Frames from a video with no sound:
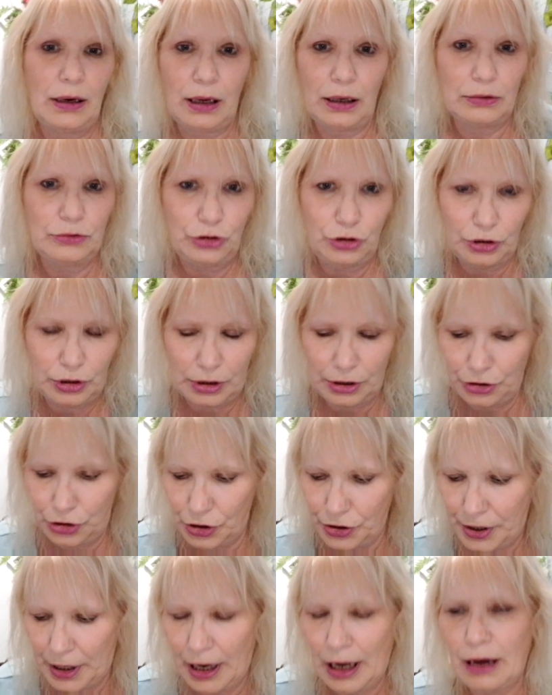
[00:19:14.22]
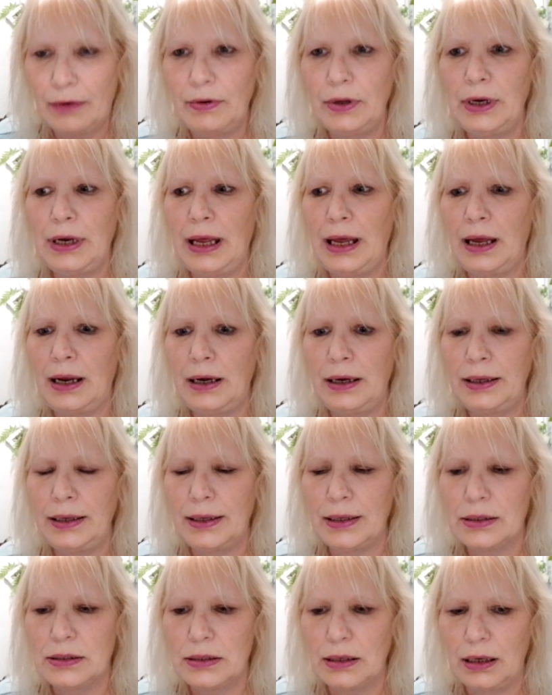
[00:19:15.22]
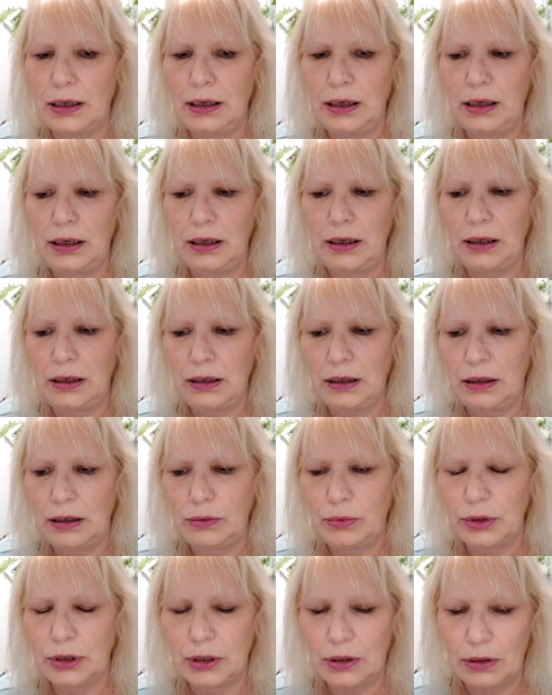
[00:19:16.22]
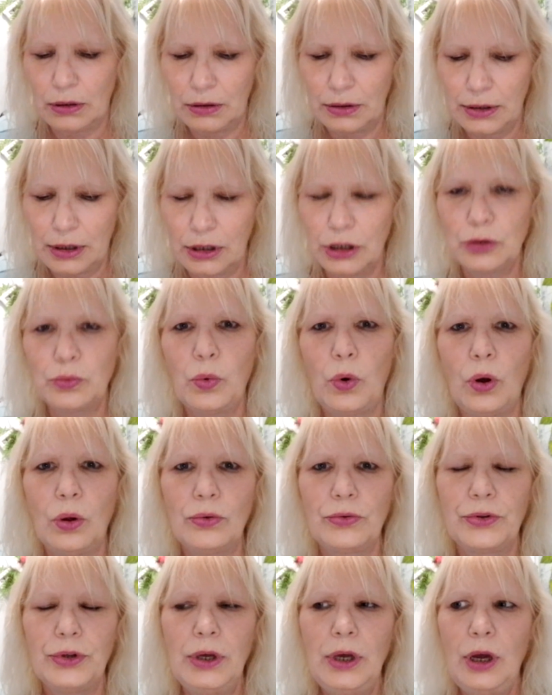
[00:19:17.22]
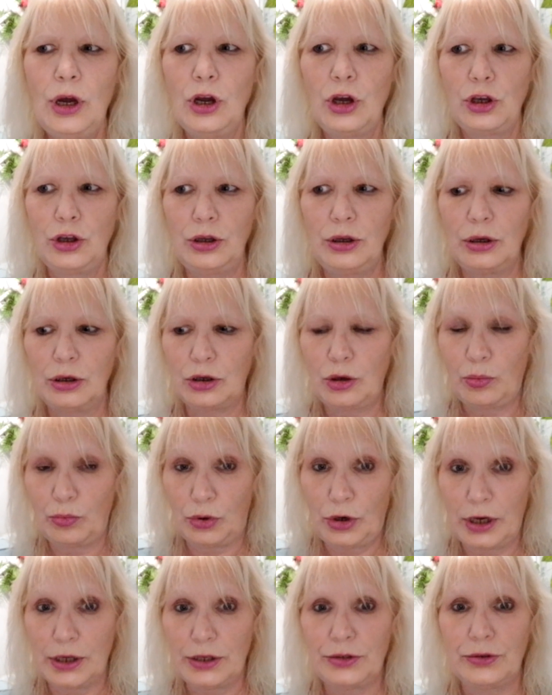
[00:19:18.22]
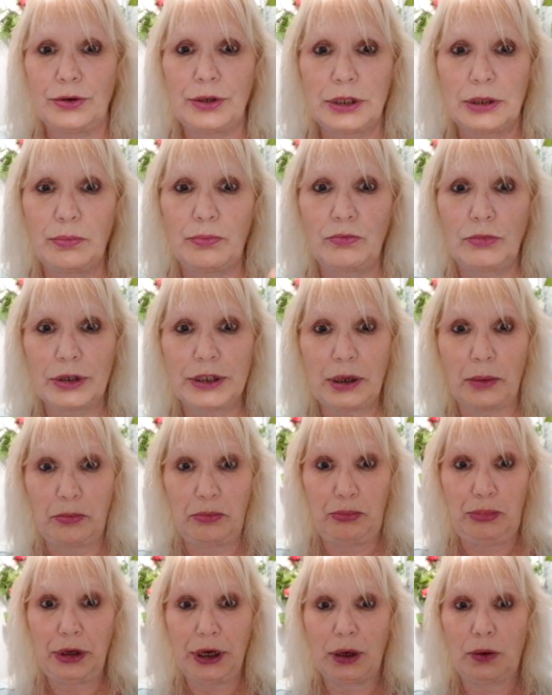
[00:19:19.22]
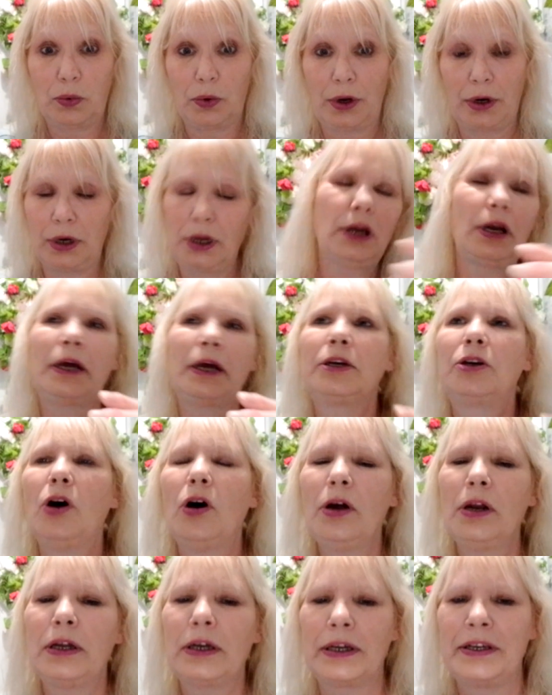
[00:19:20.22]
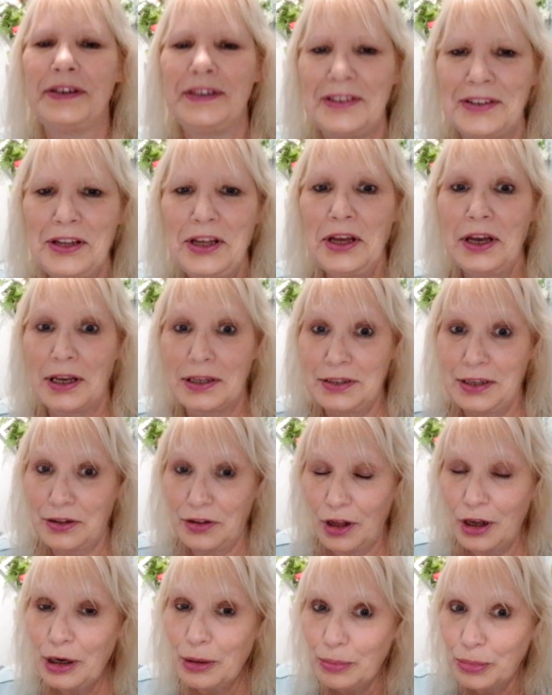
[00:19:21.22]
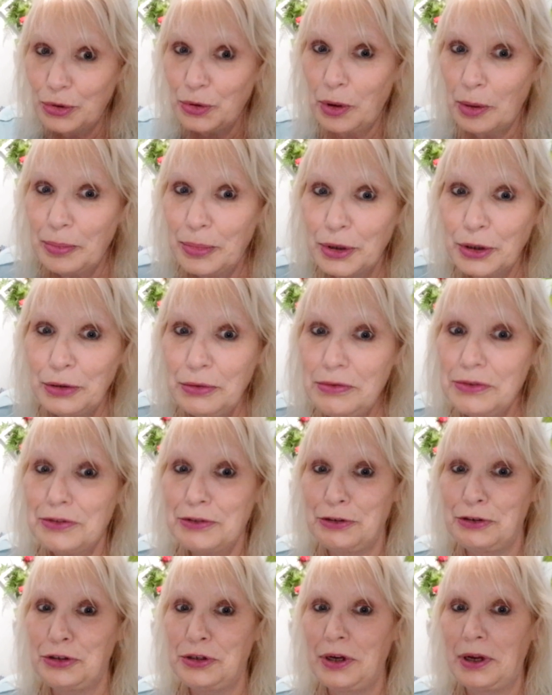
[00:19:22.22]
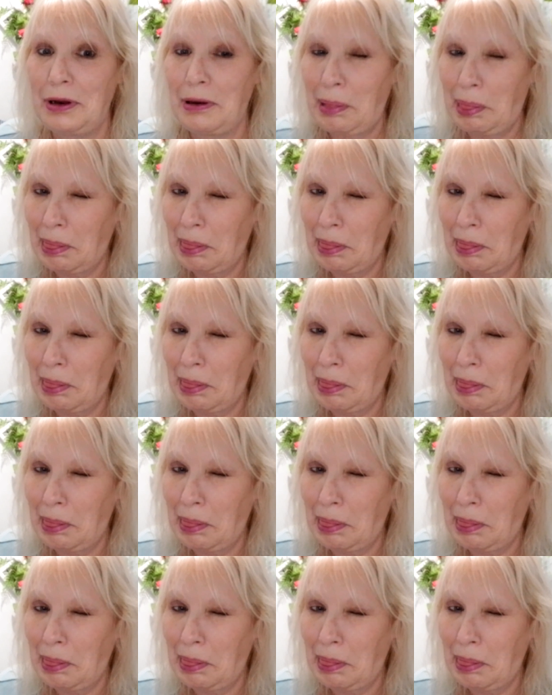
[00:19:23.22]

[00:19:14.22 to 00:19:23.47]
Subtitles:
You can just have it, and it's a, what do you call it? A DeWalt compressor. It's a big one, and I got it because I thought it blew up balloons and shit.